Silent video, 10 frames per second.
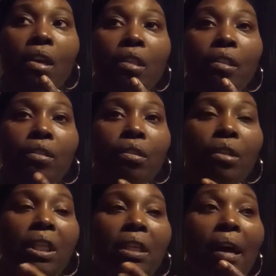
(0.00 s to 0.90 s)
So
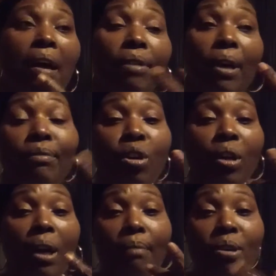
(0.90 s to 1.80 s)
he come, come look,
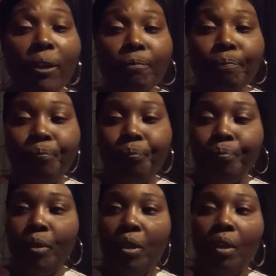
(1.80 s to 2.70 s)
come look.
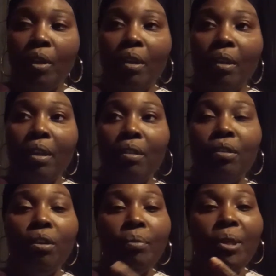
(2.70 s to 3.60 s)

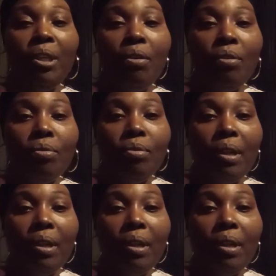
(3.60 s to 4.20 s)
So we go